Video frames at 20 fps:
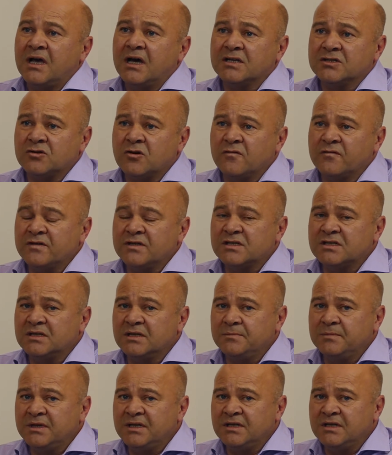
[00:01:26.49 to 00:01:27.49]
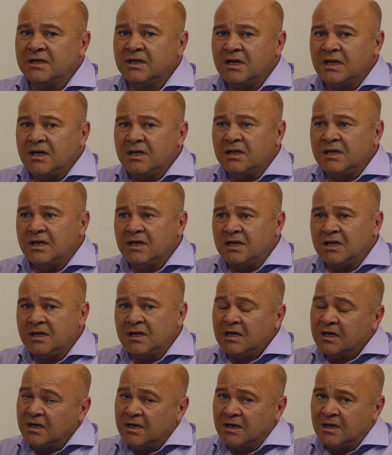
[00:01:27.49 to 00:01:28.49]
has obviously been the